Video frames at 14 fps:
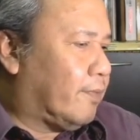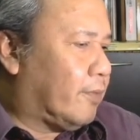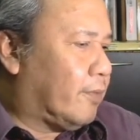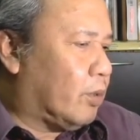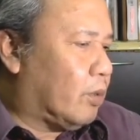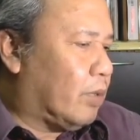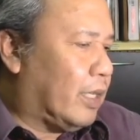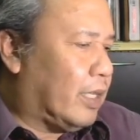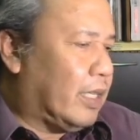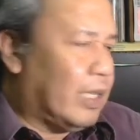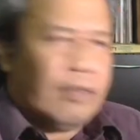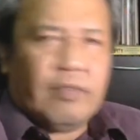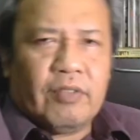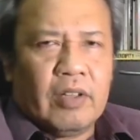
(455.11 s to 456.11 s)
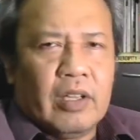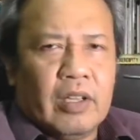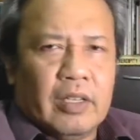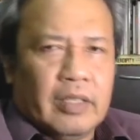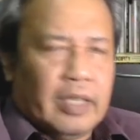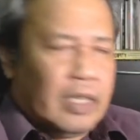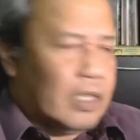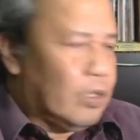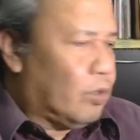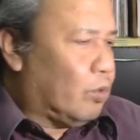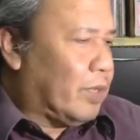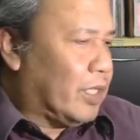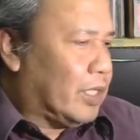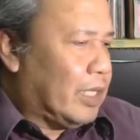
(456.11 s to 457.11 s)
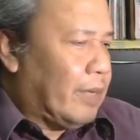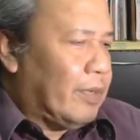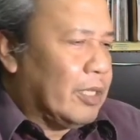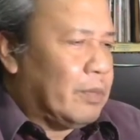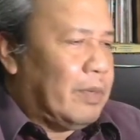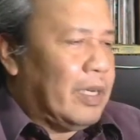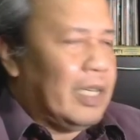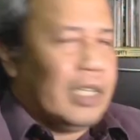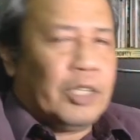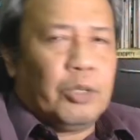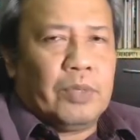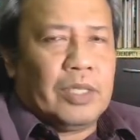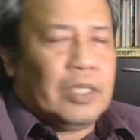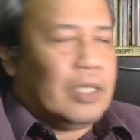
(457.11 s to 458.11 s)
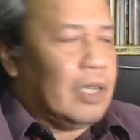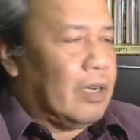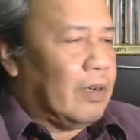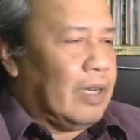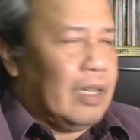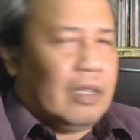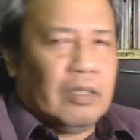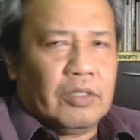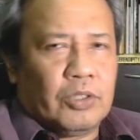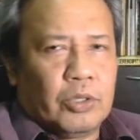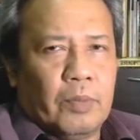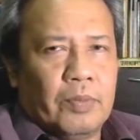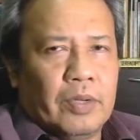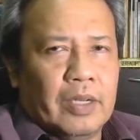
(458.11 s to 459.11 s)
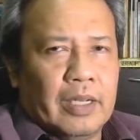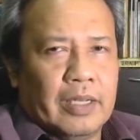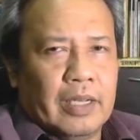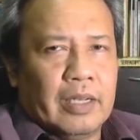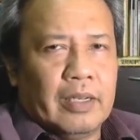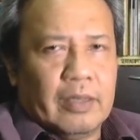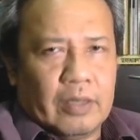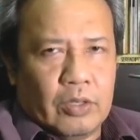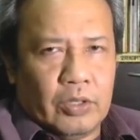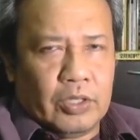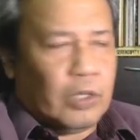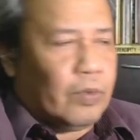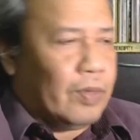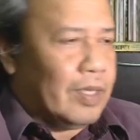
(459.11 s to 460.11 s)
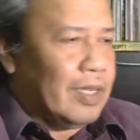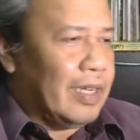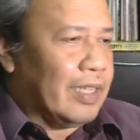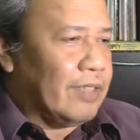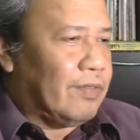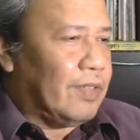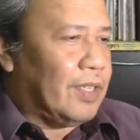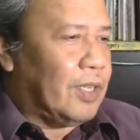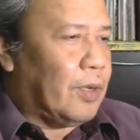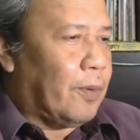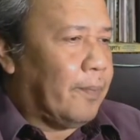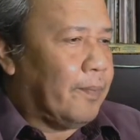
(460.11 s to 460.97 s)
So I think I've taken too much time explaining qPCR. I'll stop here and then continue with the next video.